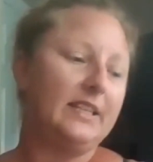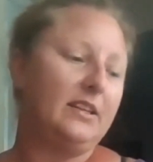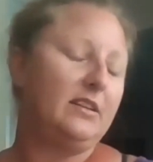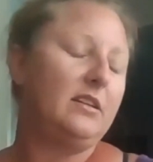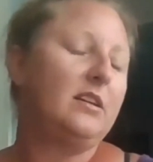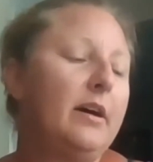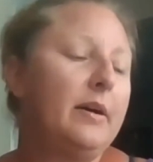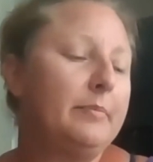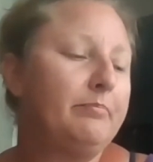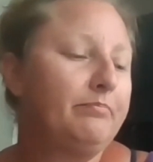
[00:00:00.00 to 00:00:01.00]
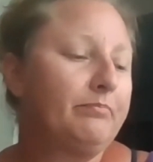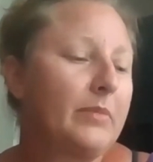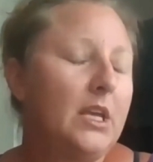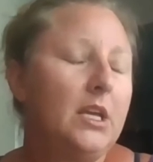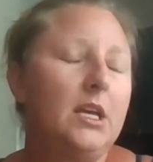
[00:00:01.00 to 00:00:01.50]
And
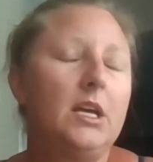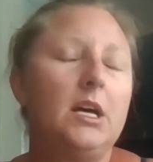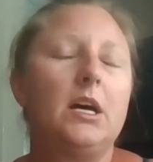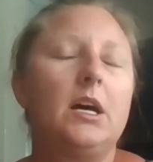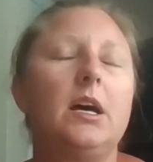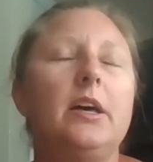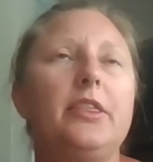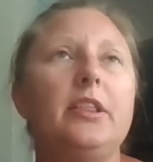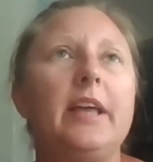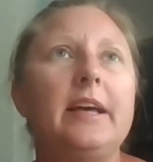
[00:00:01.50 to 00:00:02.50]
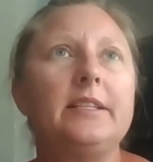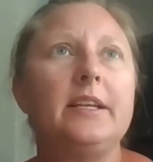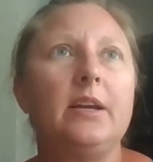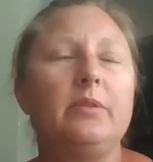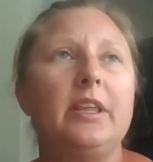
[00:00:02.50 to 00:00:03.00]
the last
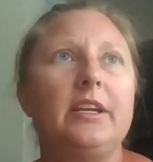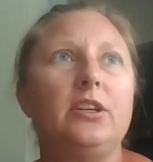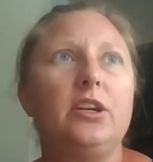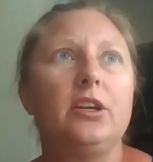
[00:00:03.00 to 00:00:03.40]
thing I would like